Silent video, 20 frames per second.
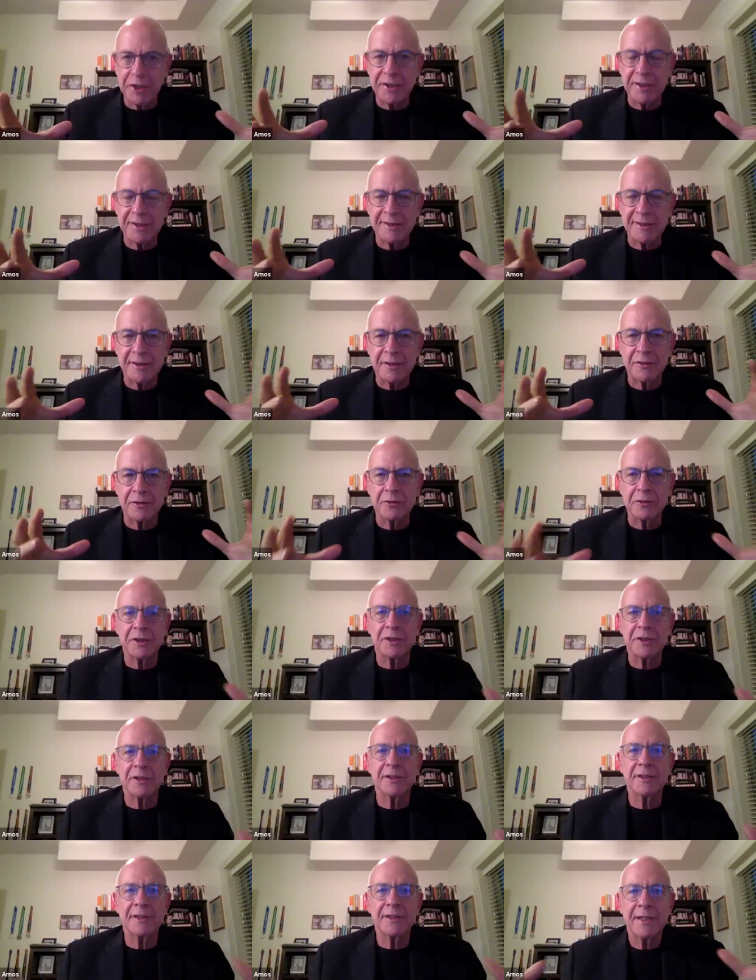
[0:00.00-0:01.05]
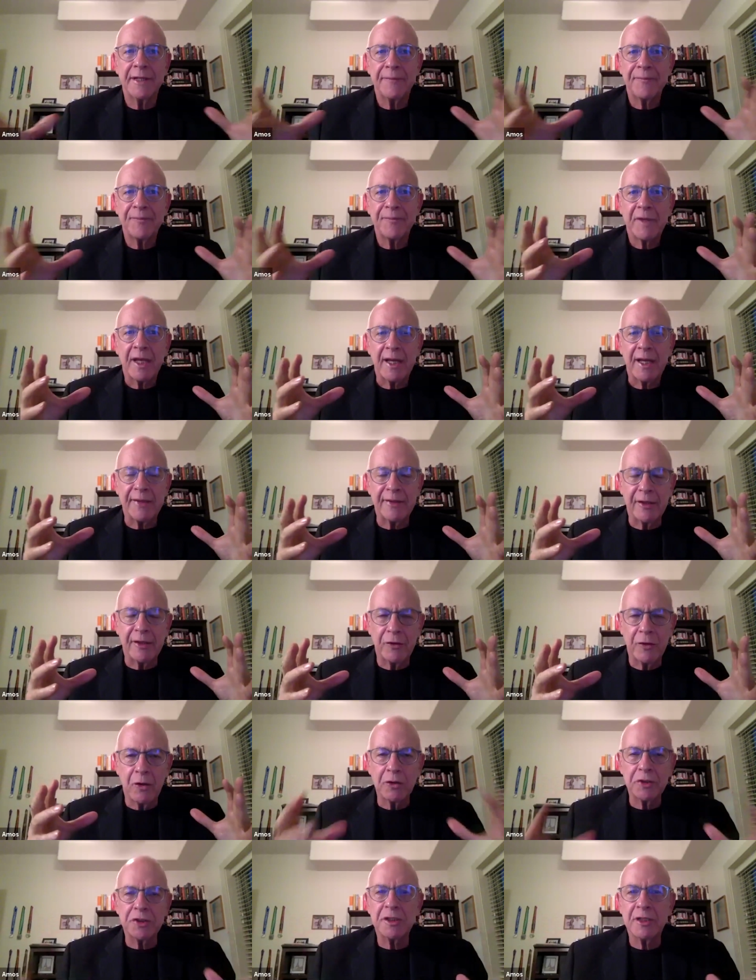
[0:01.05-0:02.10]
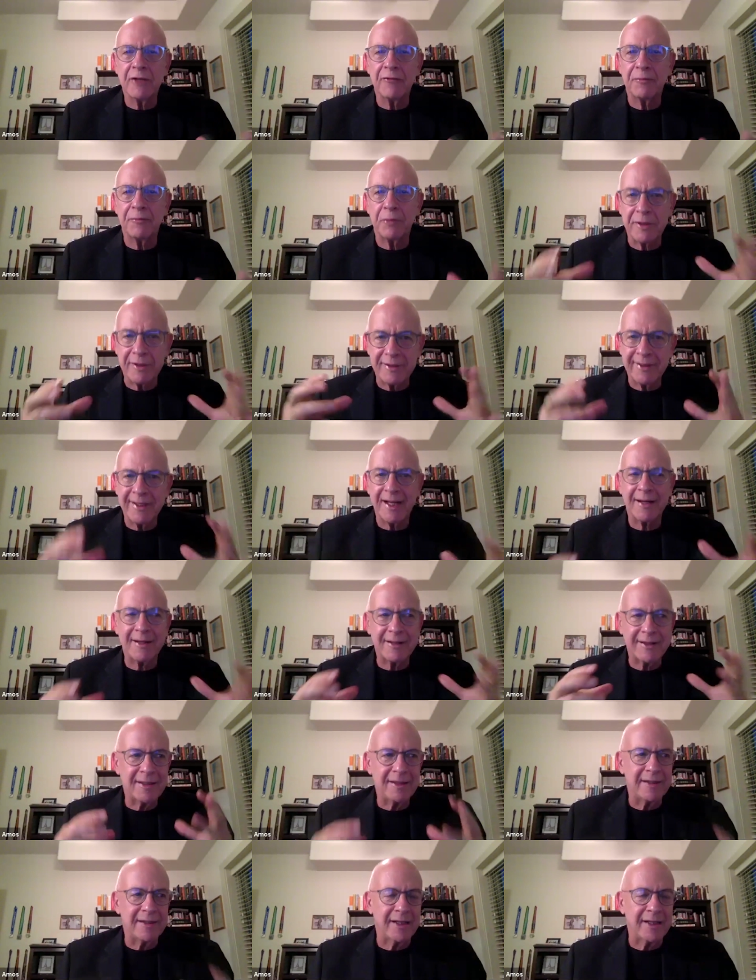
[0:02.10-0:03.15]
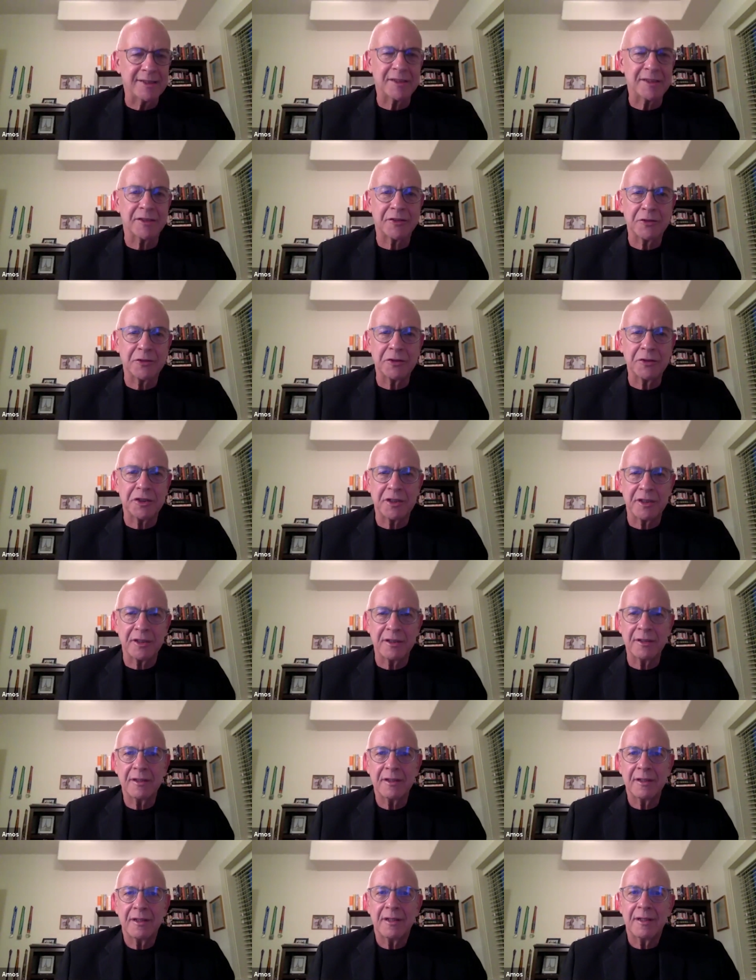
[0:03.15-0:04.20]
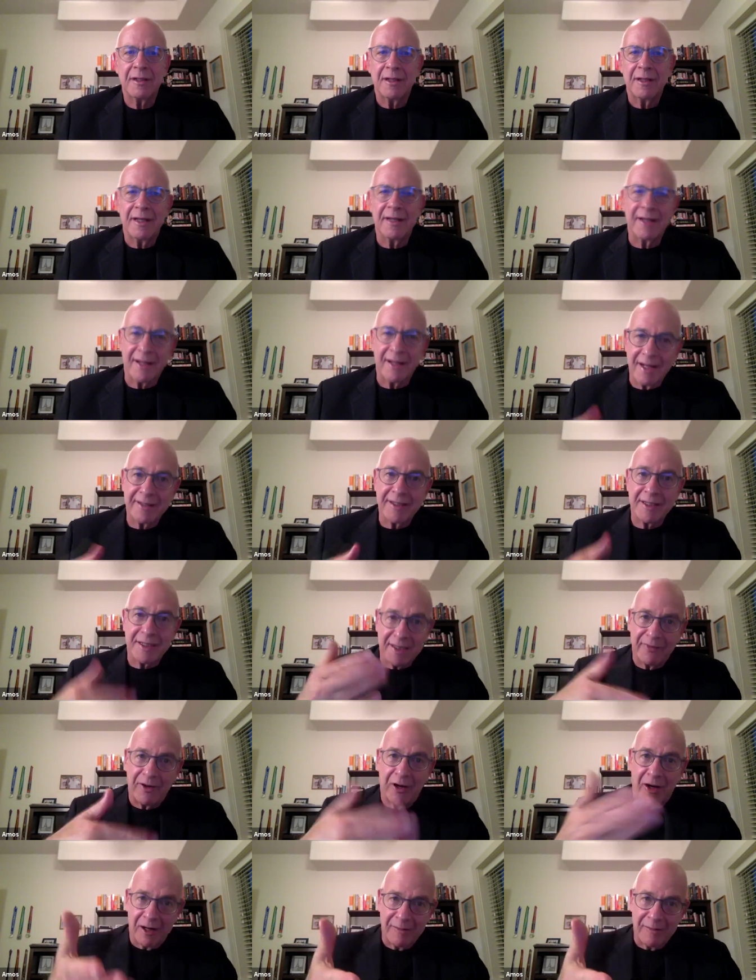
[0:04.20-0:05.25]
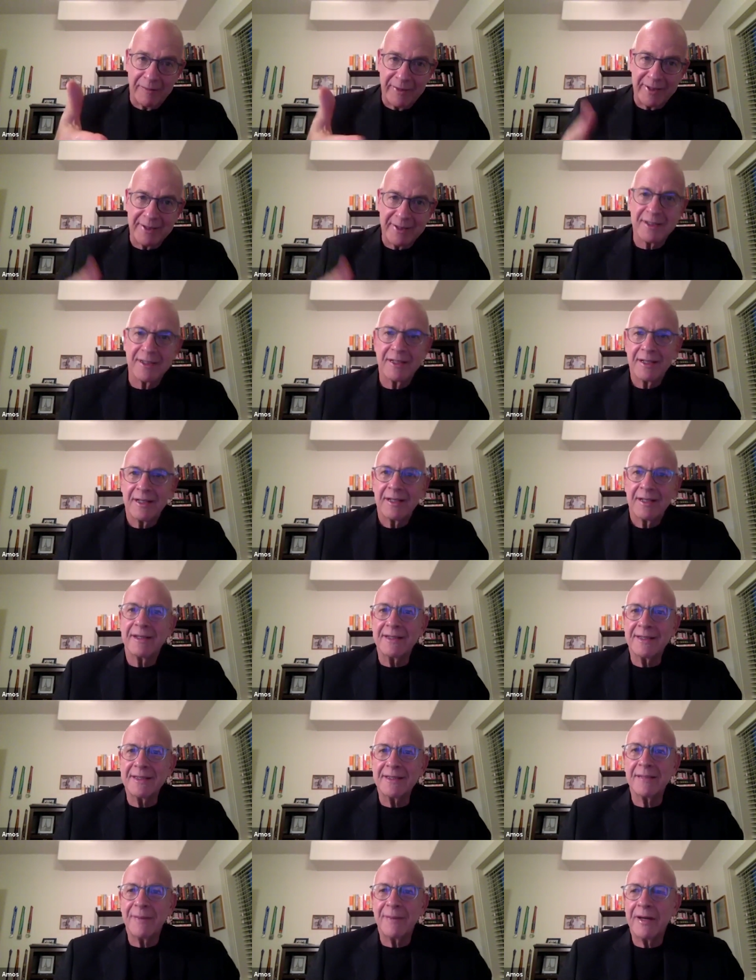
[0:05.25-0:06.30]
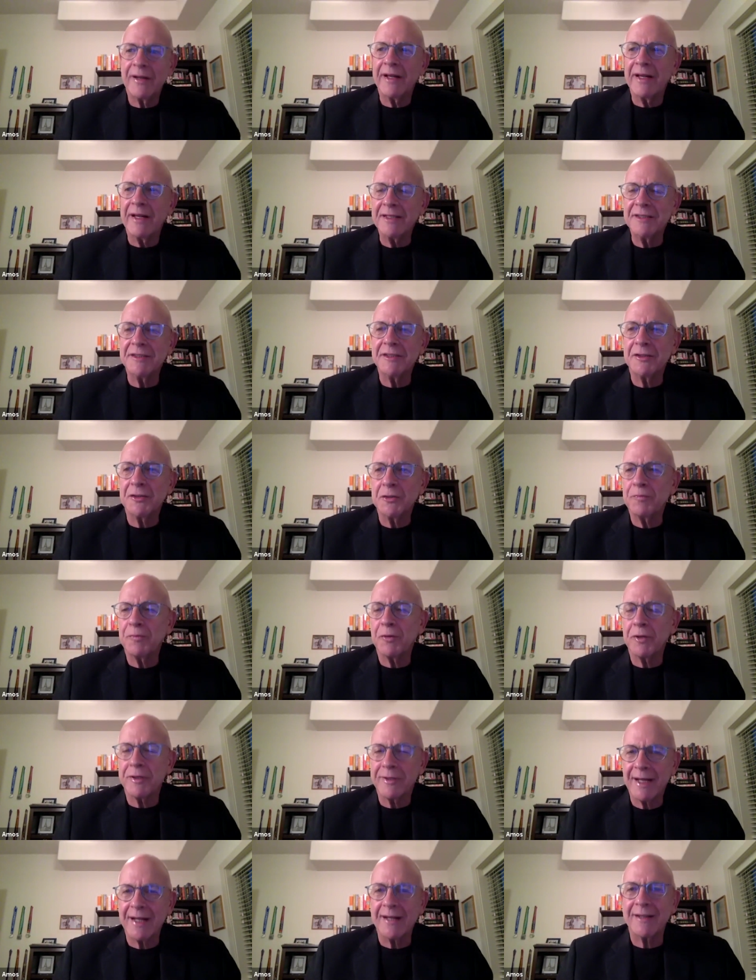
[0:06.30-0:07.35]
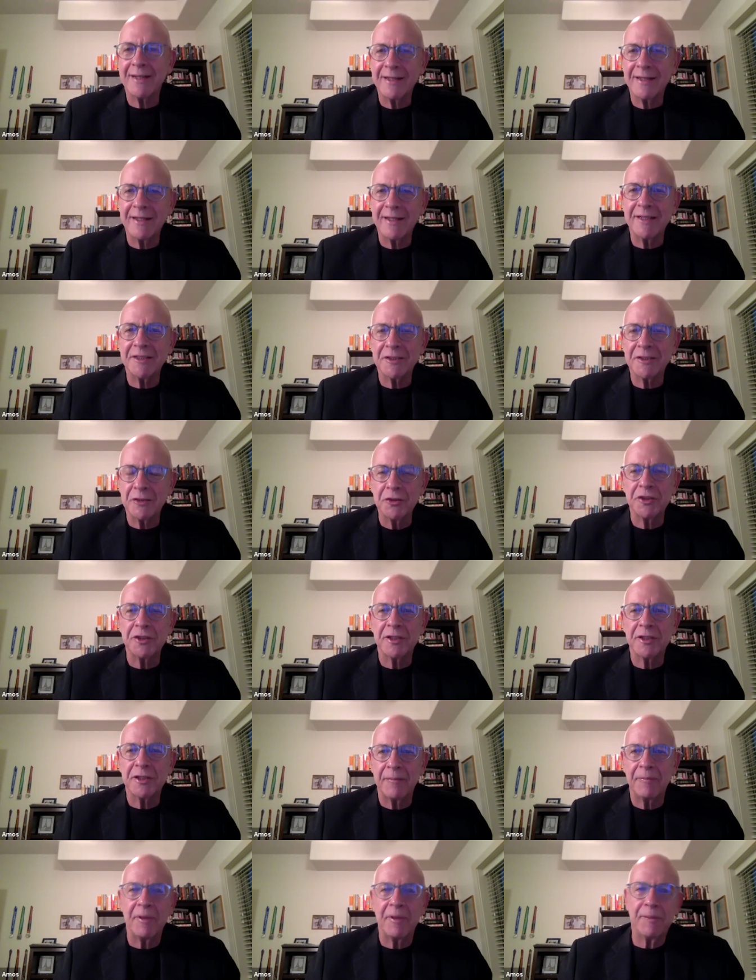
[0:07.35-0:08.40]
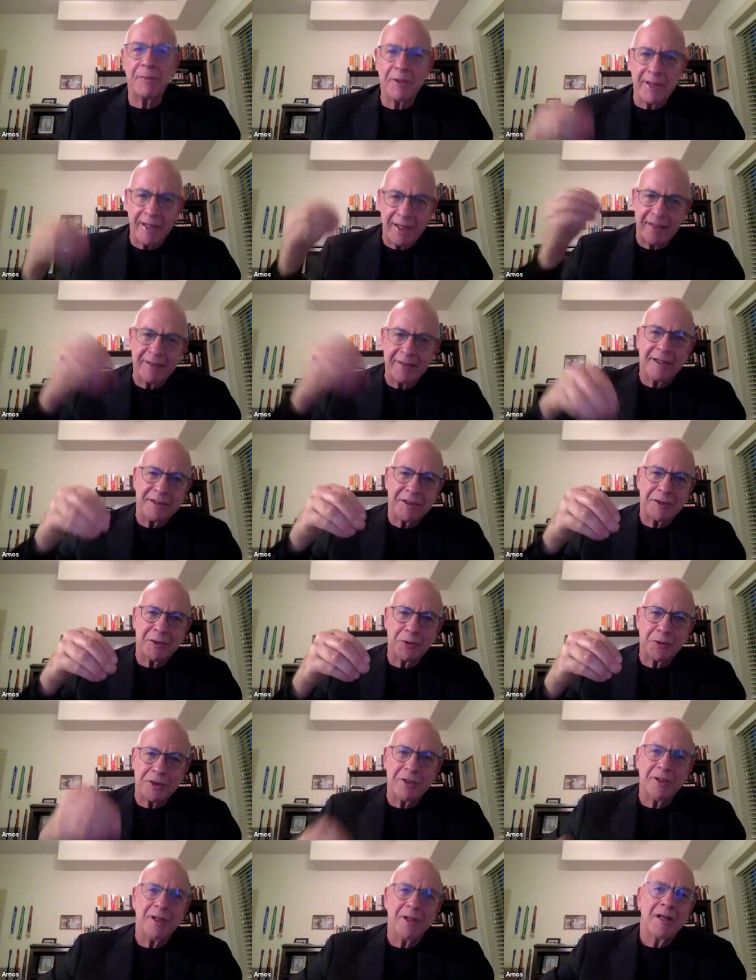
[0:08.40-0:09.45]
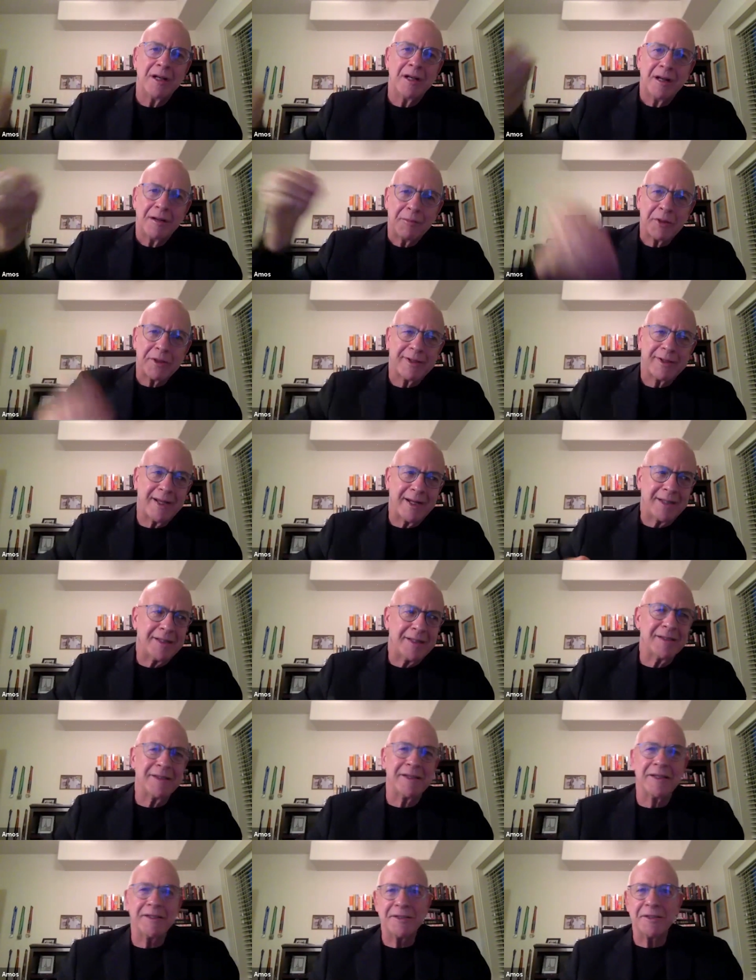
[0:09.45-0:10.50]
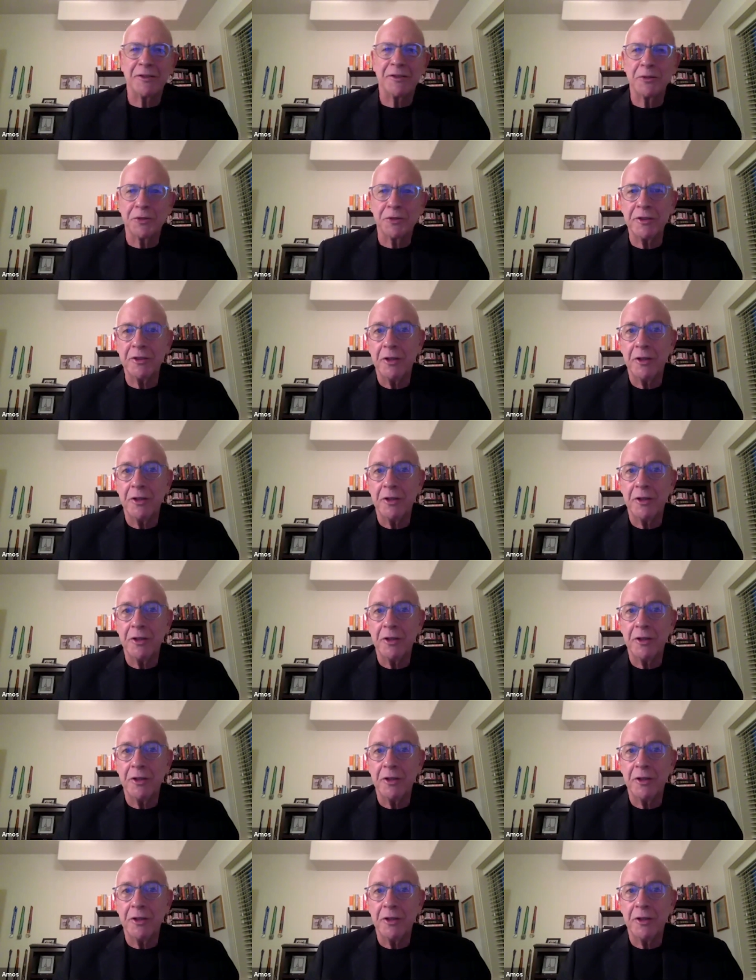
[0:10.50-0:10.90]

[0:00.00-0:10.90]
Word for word: institutions and the notion of protecting institutions in the context of armies. This is about institu- protecting institutions, people in the institution protecting the institution